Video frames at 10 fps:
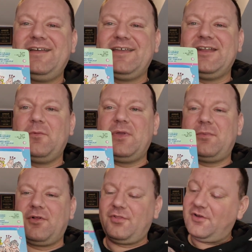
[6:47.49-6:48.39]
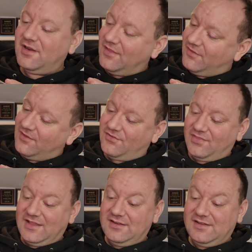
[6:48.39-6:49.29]
people are looking at this
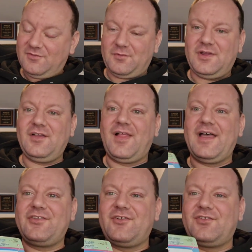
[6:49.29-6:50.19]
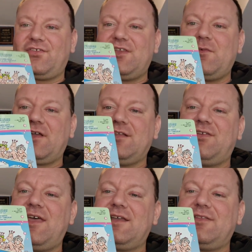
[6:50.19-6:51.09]
and they didn't even realize there's a sea monkey
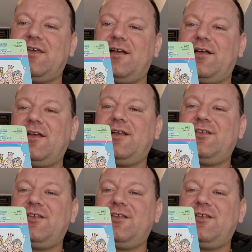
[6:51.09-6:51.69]
tank in there.